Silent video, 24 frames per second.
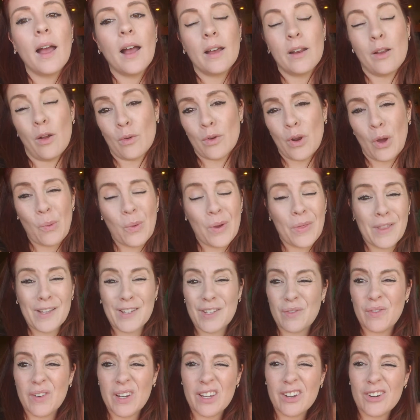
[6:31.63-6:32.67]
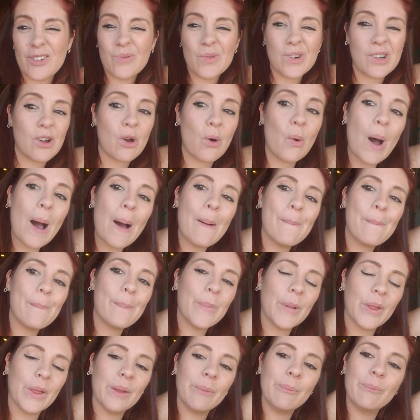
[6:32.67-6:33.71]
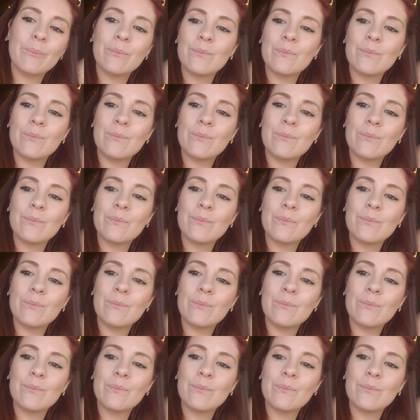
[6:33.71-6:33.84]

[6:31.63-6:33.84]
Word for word: I don't know when this video will go up, but